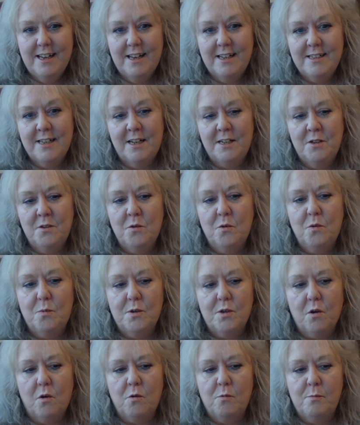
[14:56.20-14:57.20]
And I know
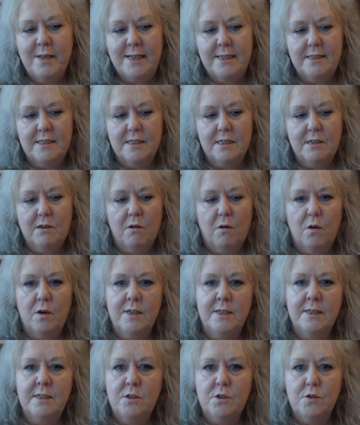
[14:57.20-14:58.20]
we're all meant to go
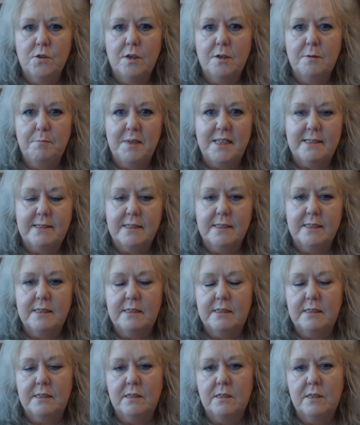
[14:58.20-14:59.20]
on and do our
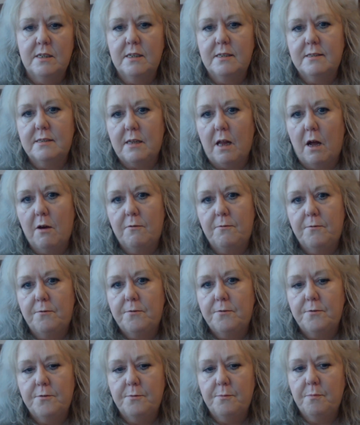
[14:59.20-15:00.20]
business and
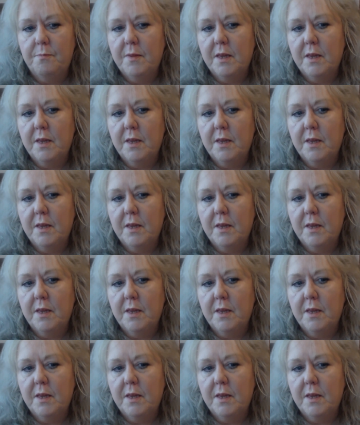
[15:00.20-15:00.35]
stuff,